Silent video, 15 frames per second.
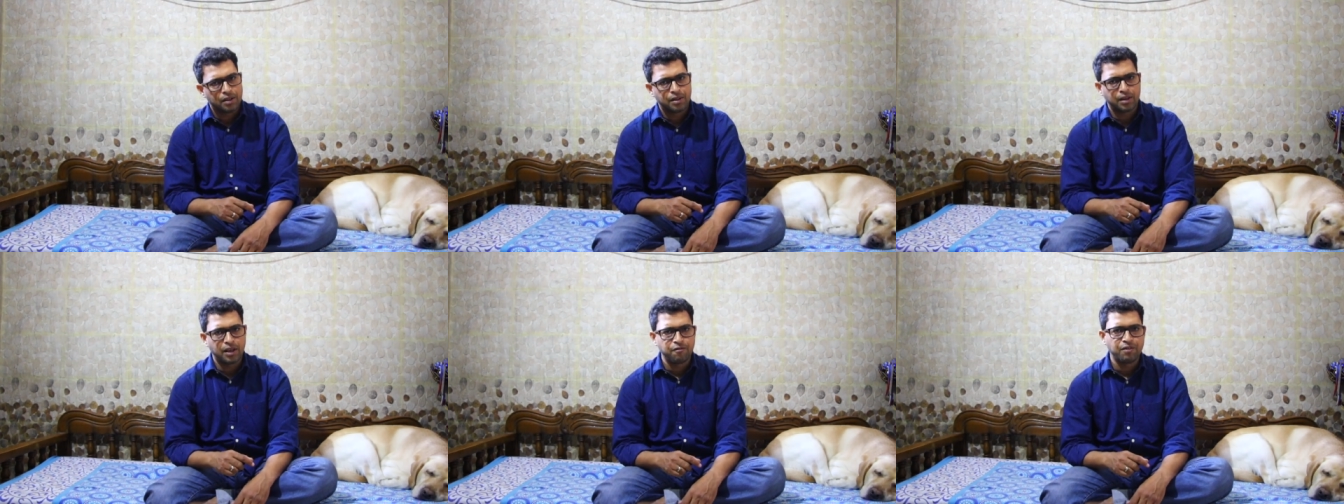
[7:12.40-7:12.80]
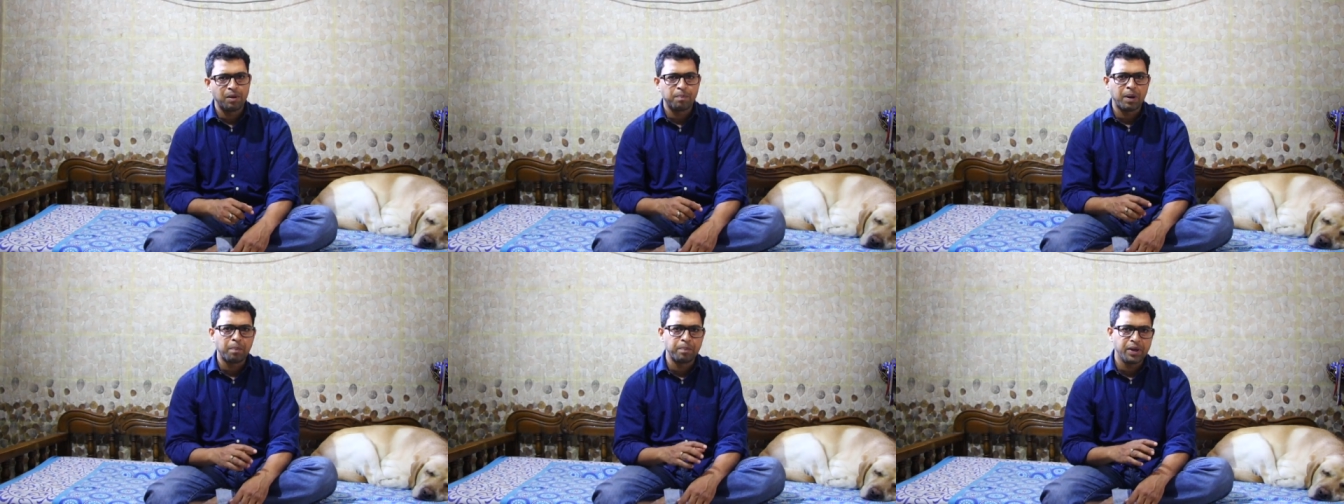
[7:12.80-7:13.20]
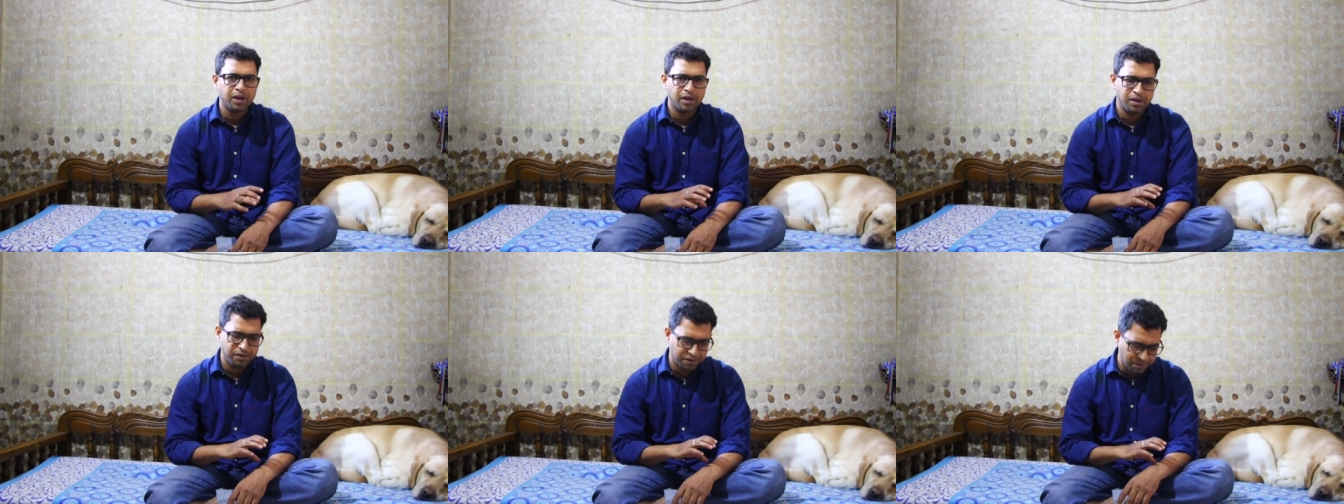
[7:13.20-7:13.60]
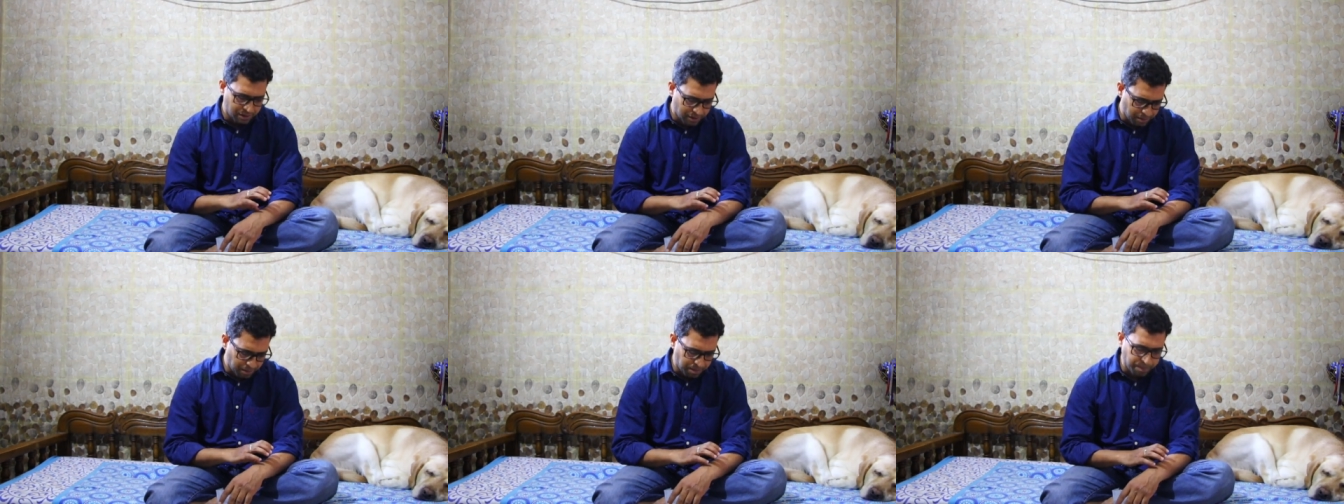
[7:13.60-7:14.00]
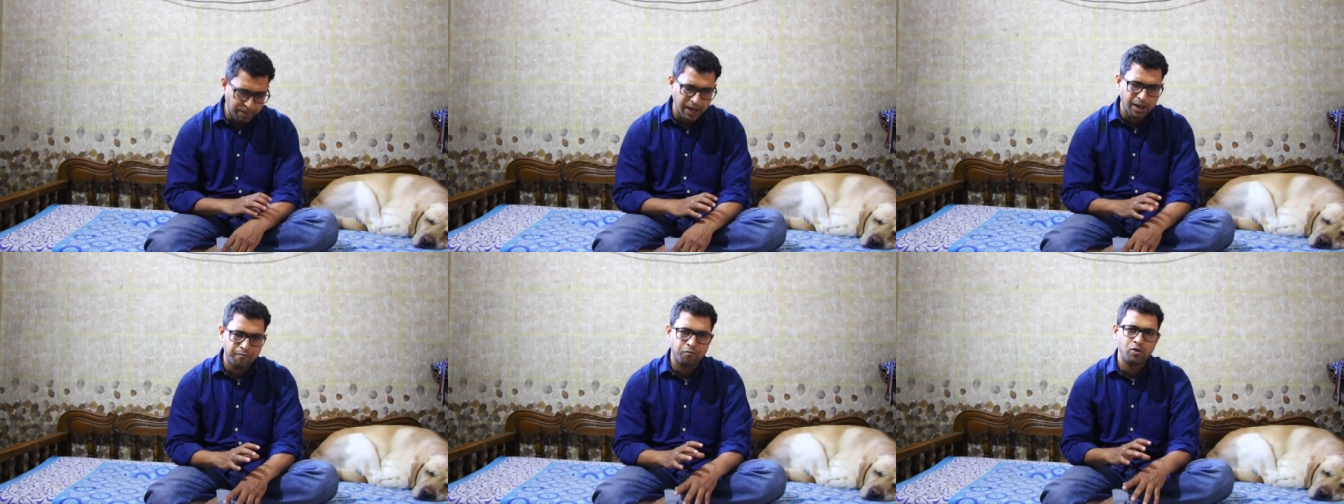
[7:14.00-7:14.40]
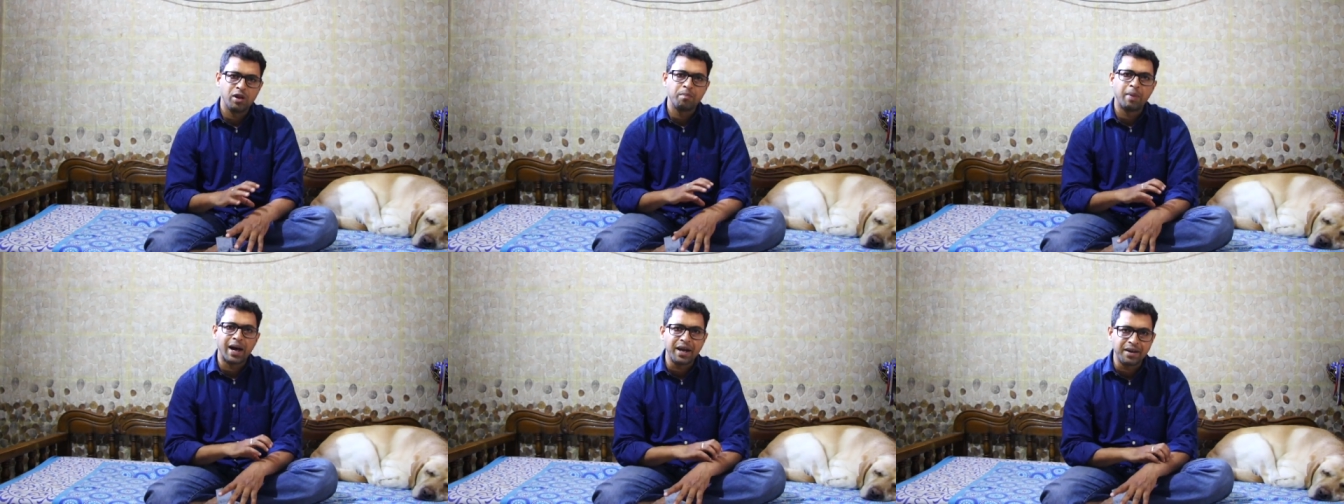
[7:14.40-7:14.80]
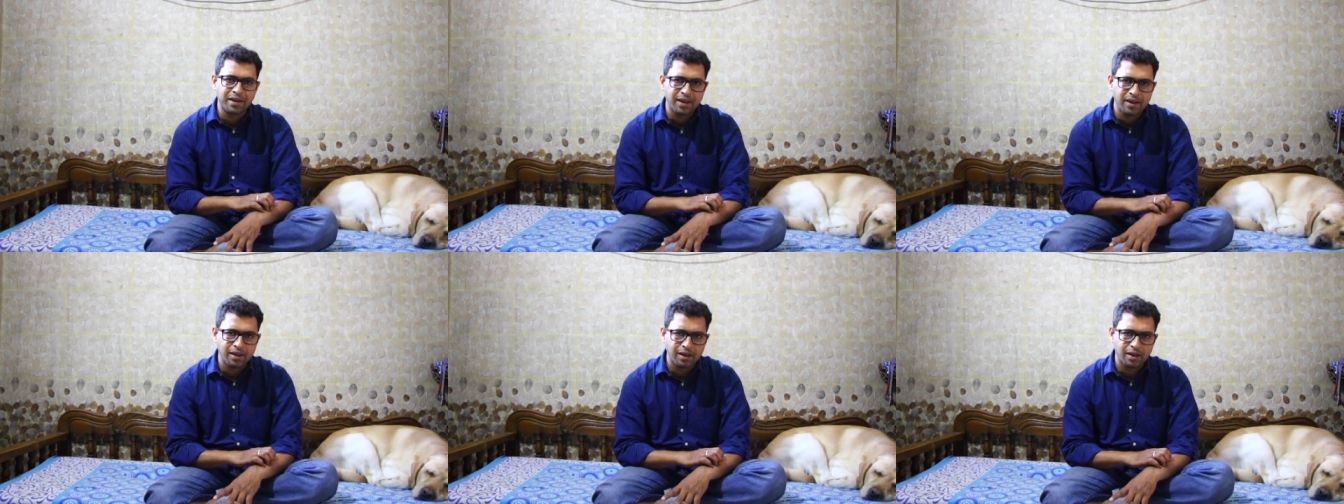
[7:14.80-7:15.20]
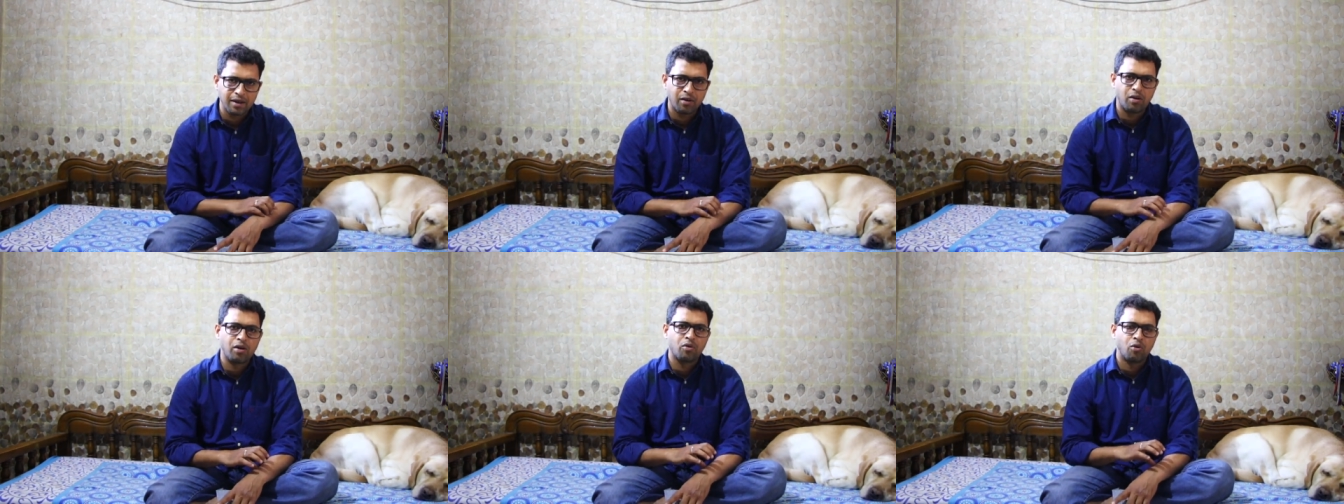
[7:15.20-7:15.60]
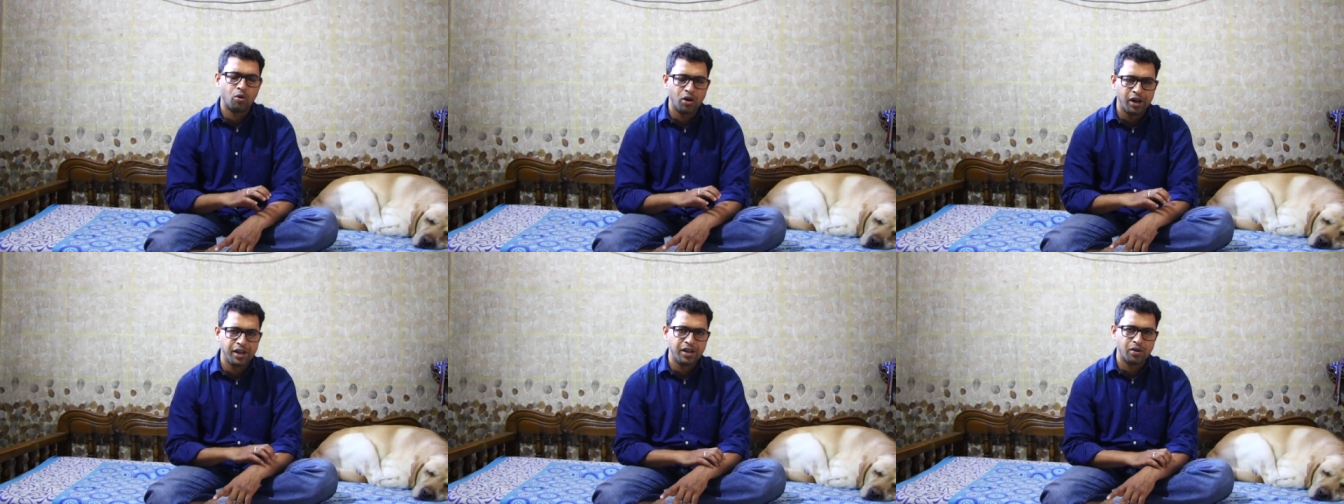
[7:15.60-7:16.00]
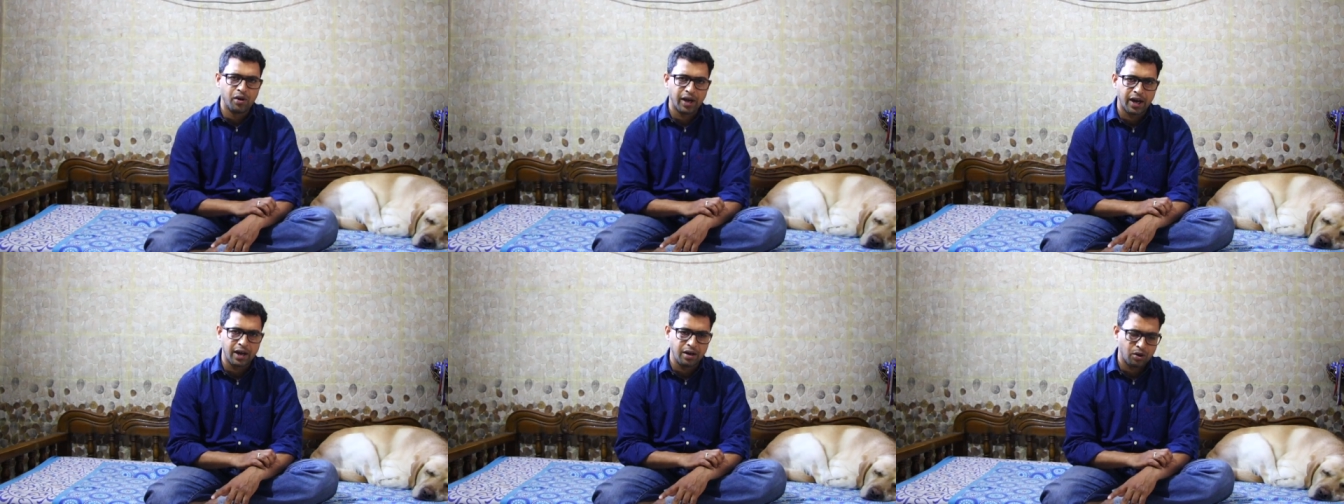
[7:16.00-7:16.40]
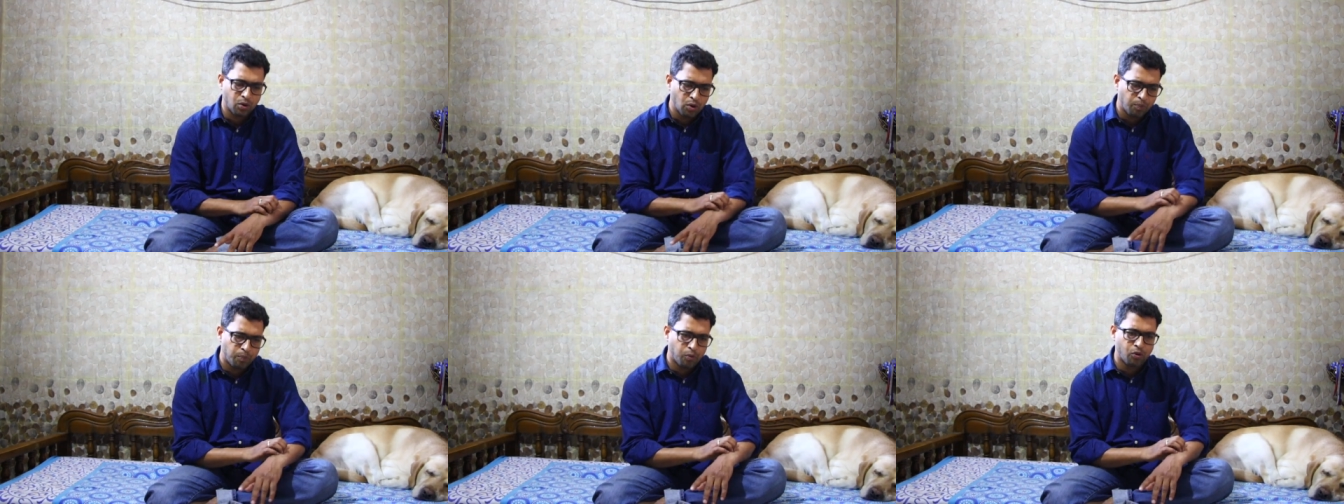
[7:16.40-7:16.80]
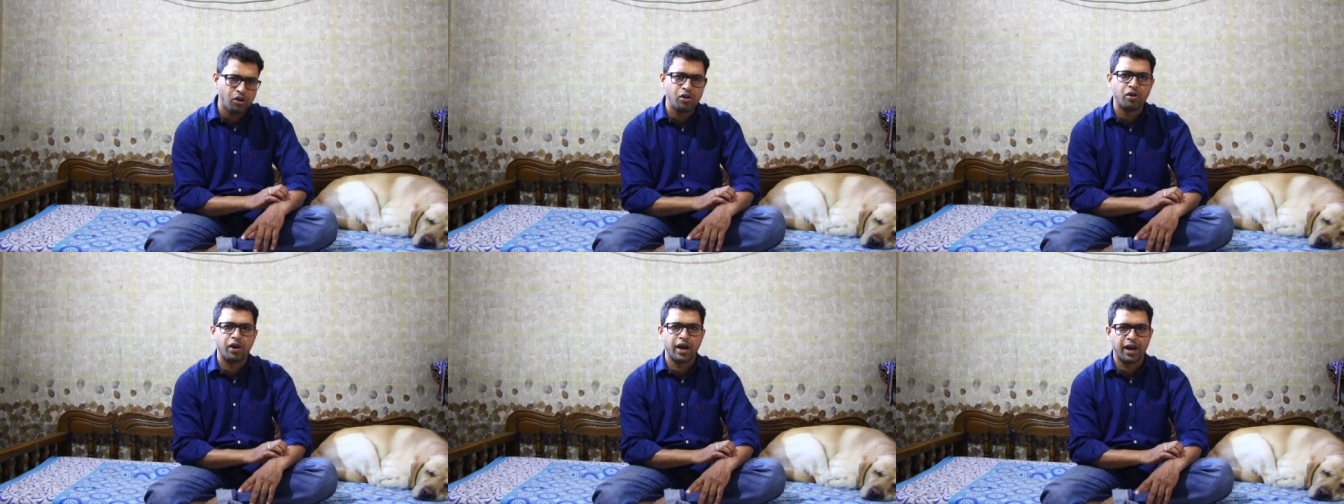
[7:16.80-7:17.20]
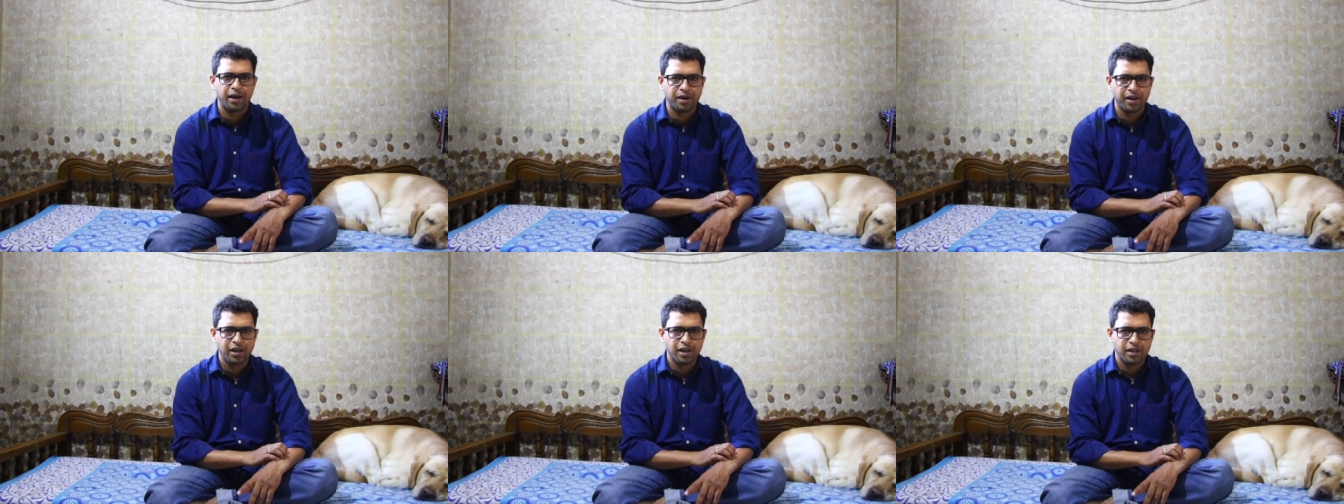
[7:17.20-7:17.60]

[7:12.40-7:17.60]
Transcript: If the puppy is playfully biting or holding your hand, don't pull your hand.